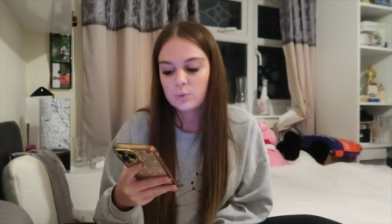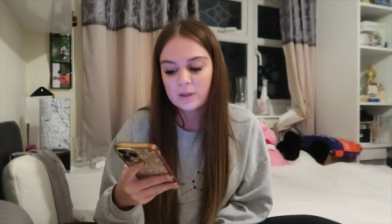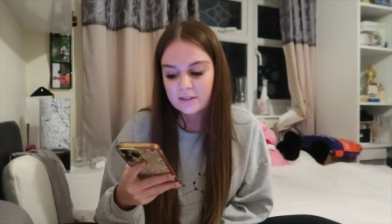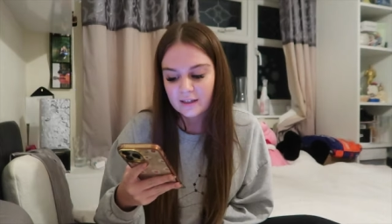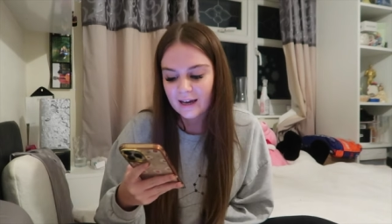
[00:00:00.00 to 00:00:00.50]

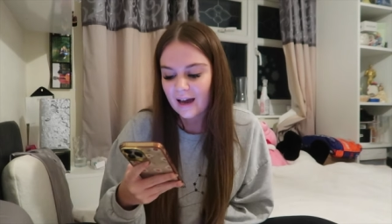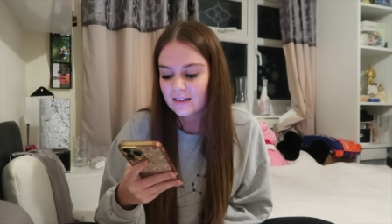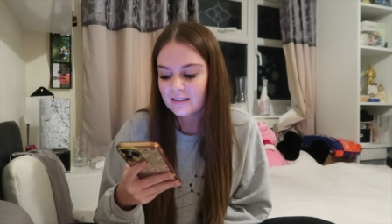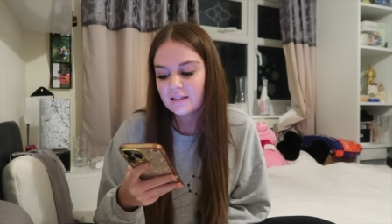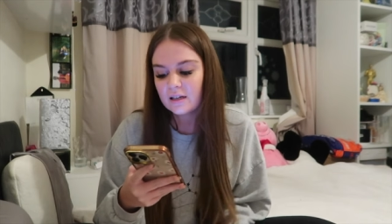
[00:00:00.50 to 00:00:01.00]
sweets, I
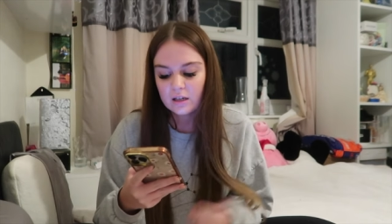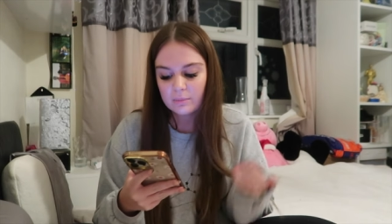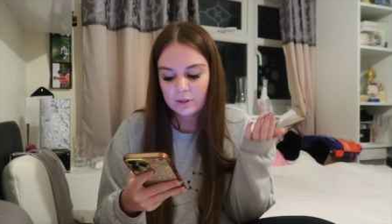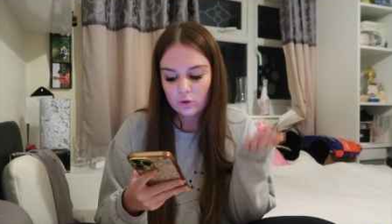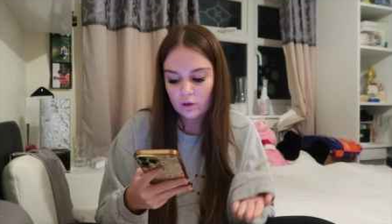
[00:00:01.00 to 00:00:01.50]
guess.
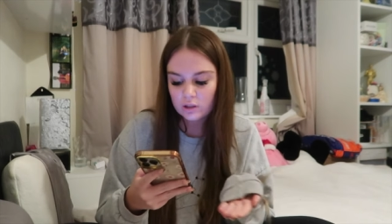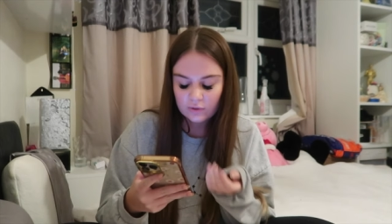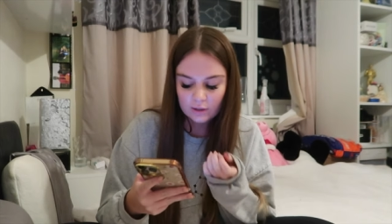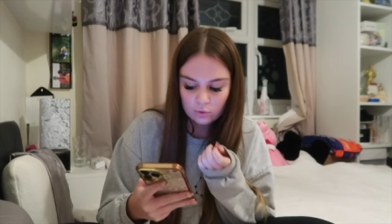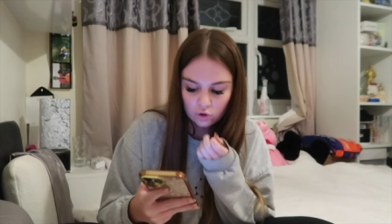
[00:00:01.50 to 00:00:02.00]
Be nice
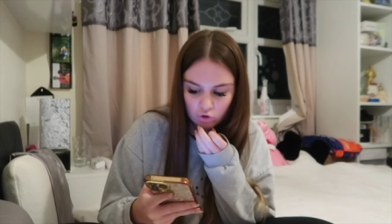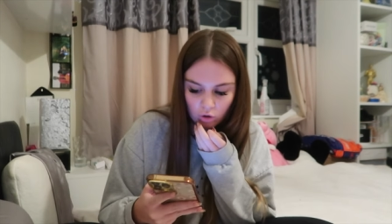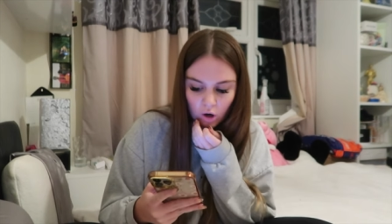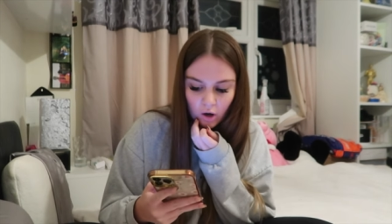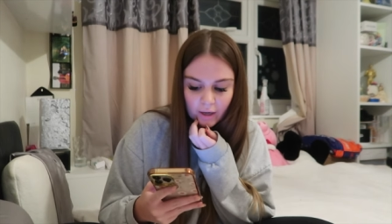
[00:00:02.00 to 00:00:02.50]
for him to
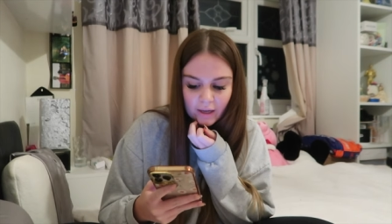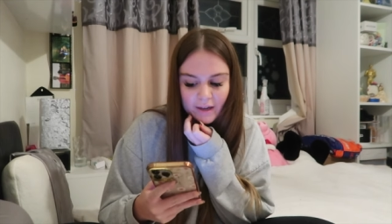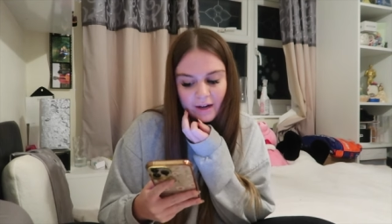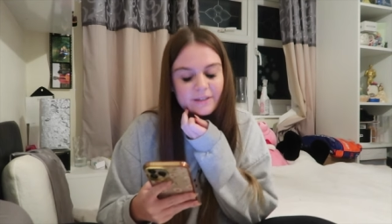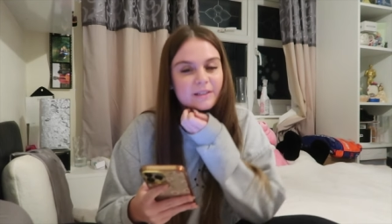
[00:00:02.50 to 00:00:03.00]
try.
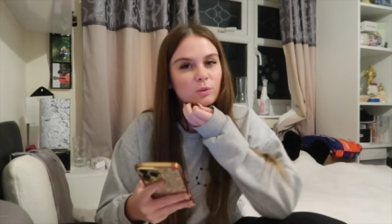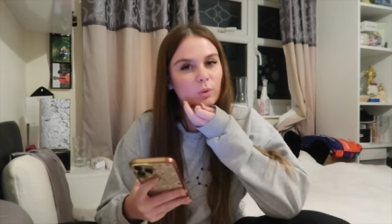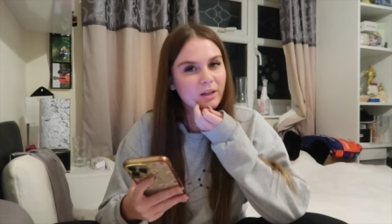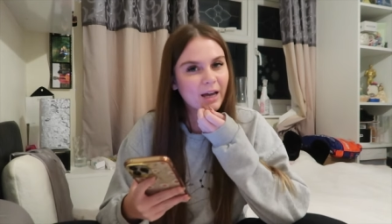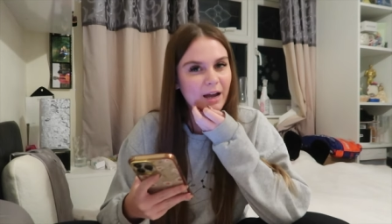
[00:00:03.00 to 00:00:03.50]
I did
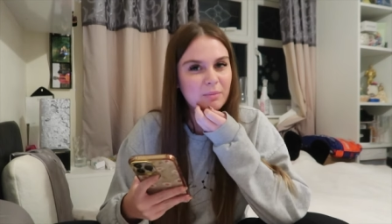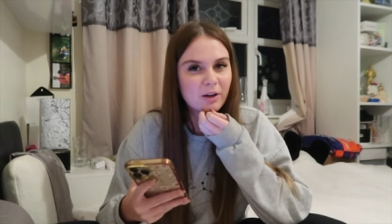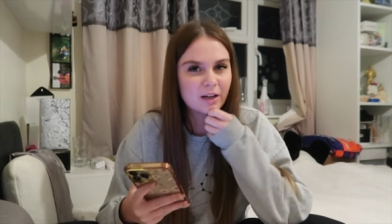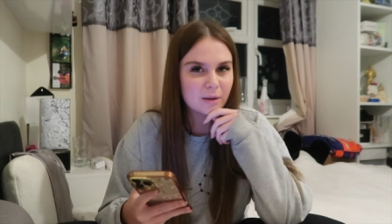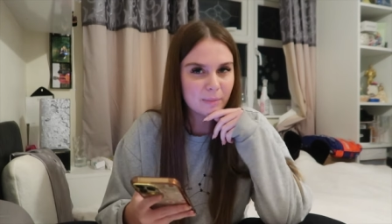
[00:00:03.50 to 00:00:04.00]
want to get him
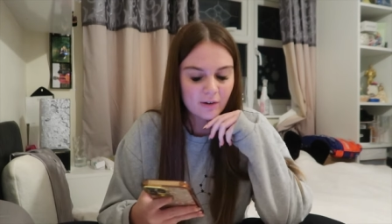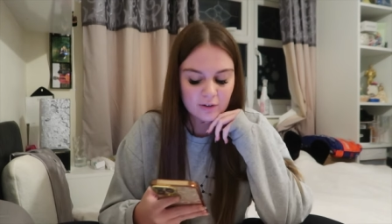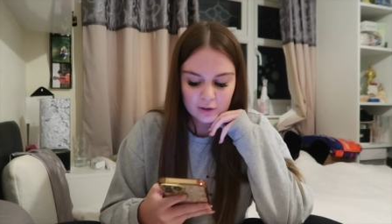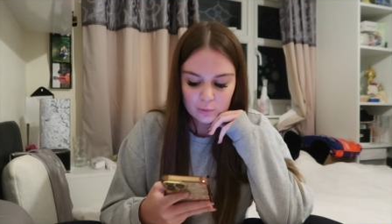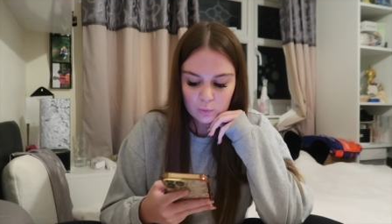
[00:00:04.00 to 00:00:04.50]
like an
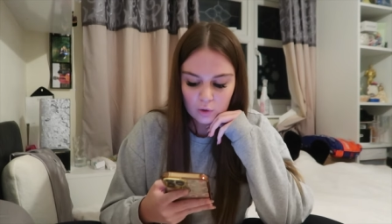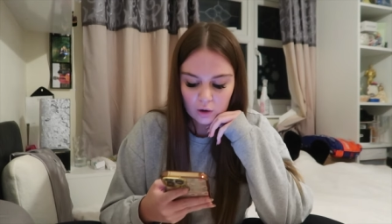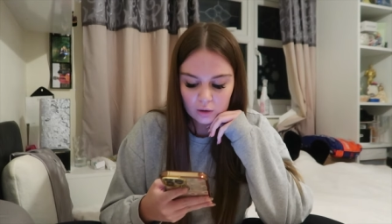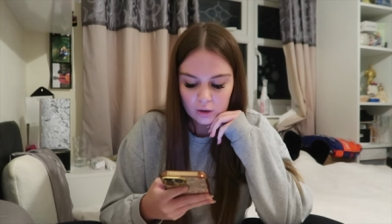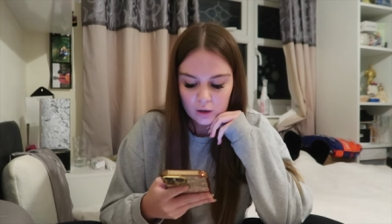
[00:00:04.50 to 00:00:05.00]
American
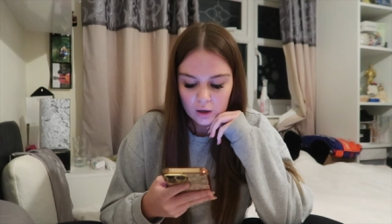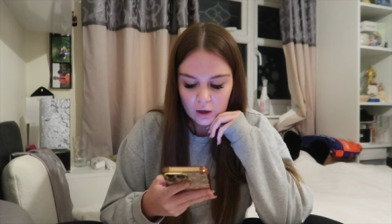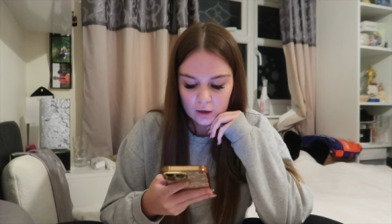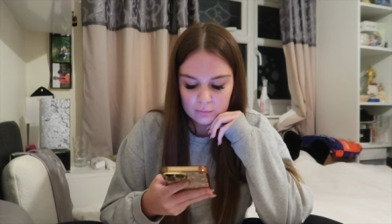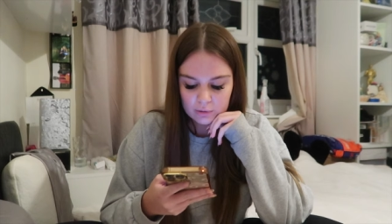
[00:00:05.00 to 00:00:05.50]
one
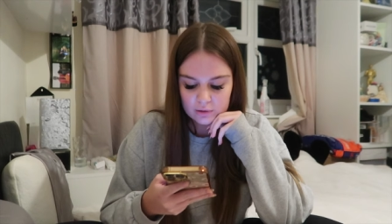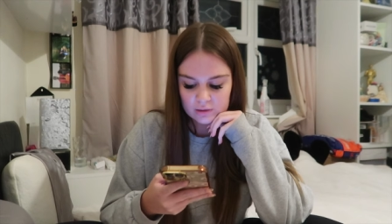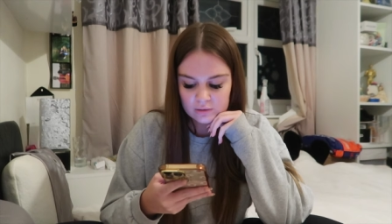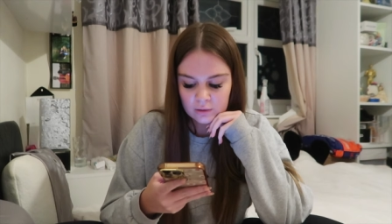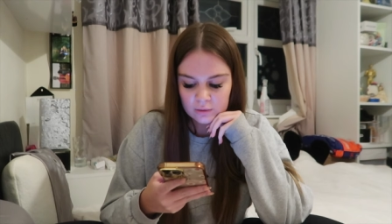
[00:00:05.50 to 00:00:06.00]
um, but
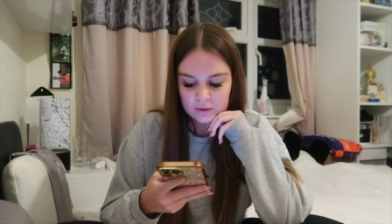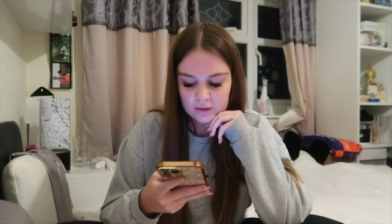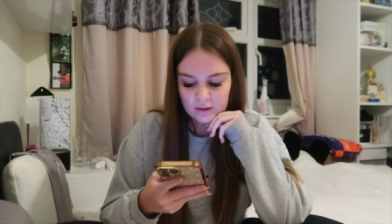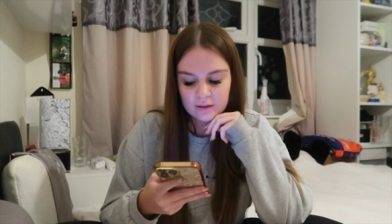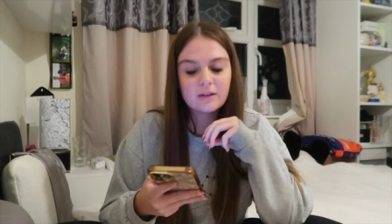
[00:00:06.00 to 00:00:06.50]
there's nothing
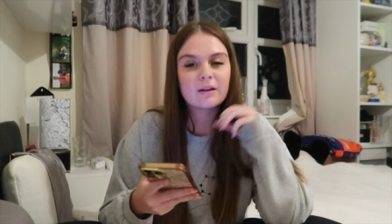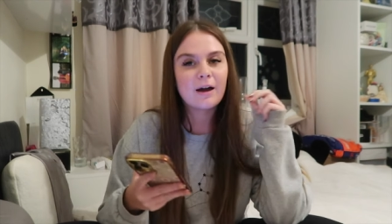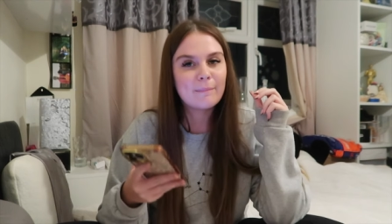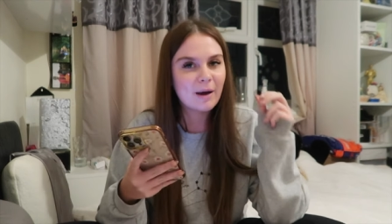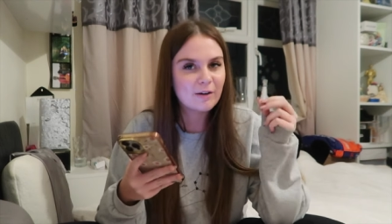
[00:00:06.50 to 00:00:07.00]
like
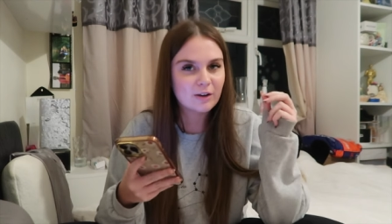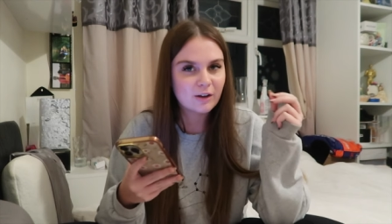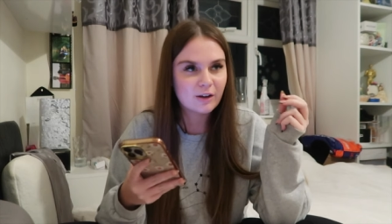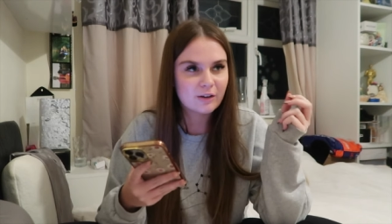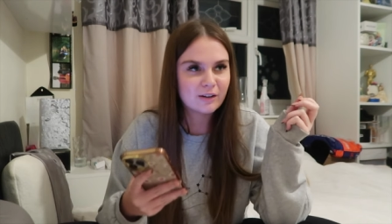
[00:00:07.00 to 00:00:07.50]

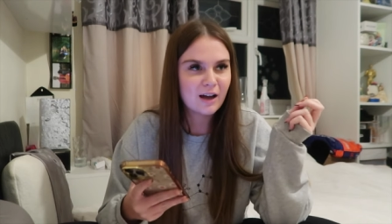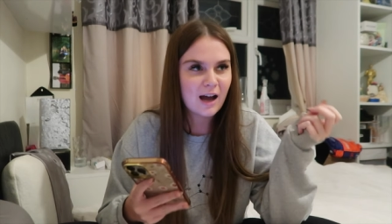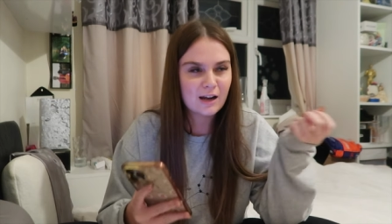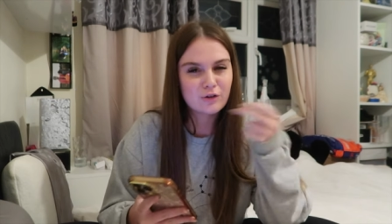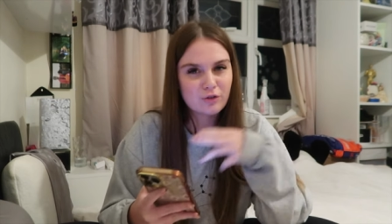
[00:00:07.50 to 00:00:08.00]
American
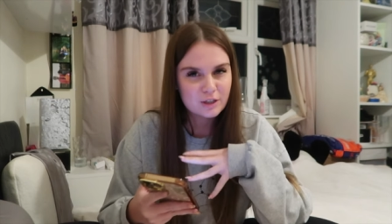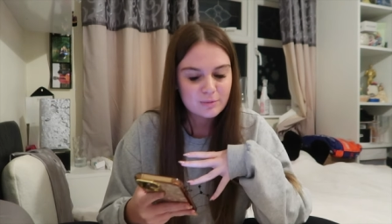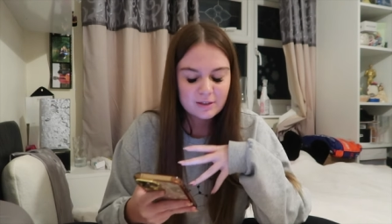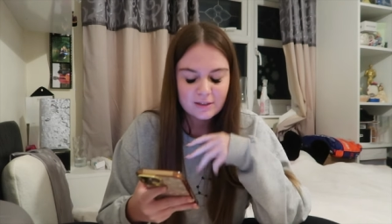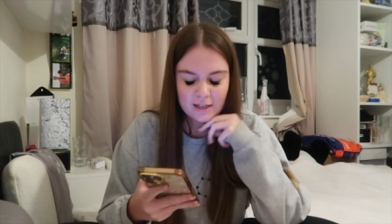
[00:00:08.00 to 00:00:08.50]
and
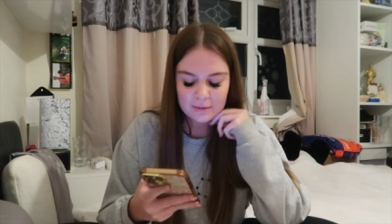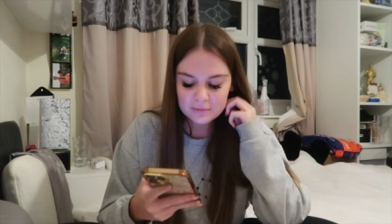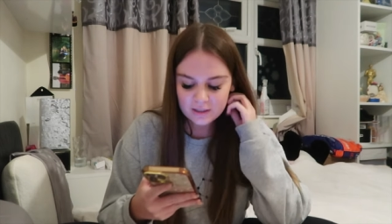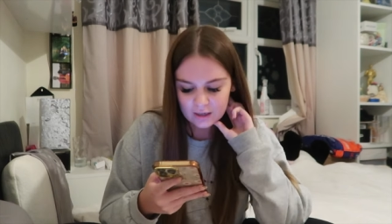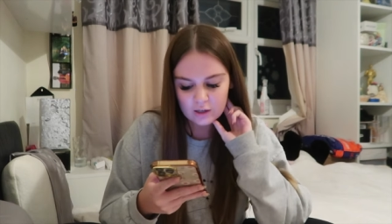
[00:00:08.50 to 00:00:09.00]
Christmas
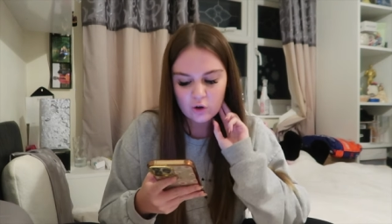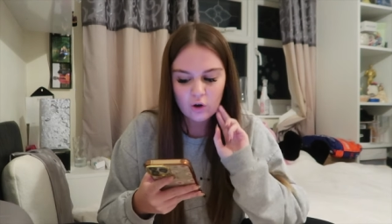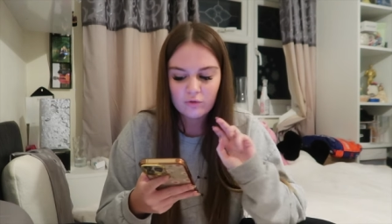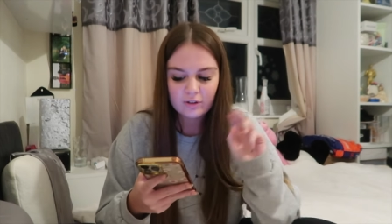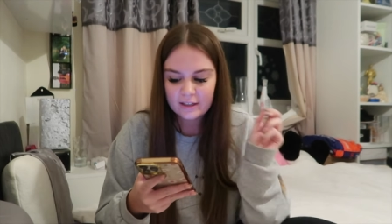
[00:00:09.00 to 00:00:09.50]
themed. I
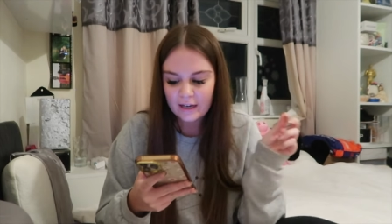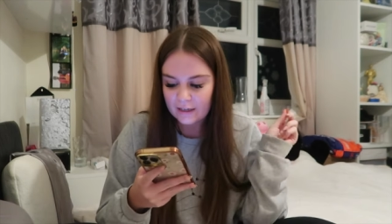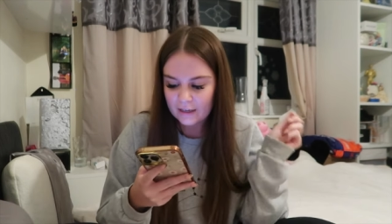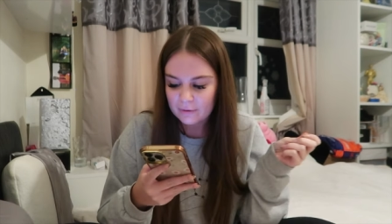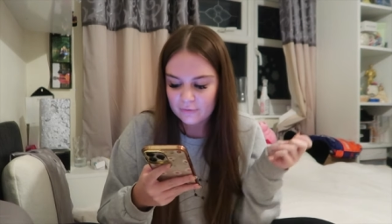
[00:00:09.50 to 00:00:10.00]
can't really get
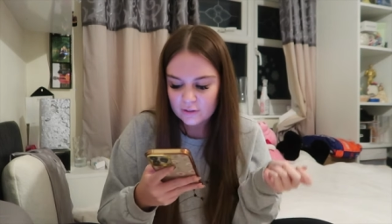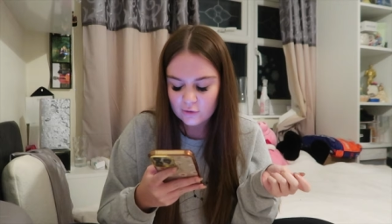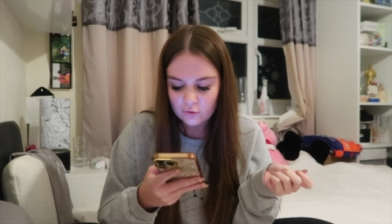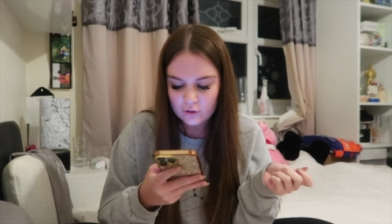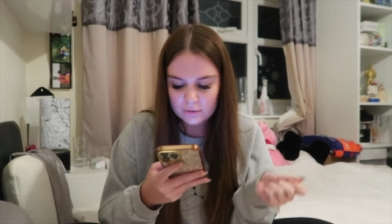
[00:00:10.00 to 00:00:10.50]
it him if it's
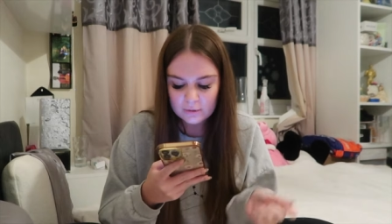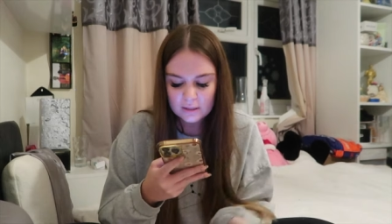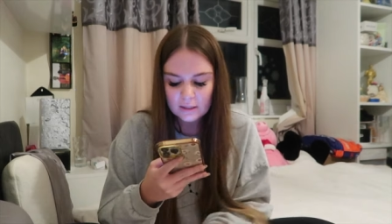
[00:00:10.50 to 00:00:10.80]
not Christmas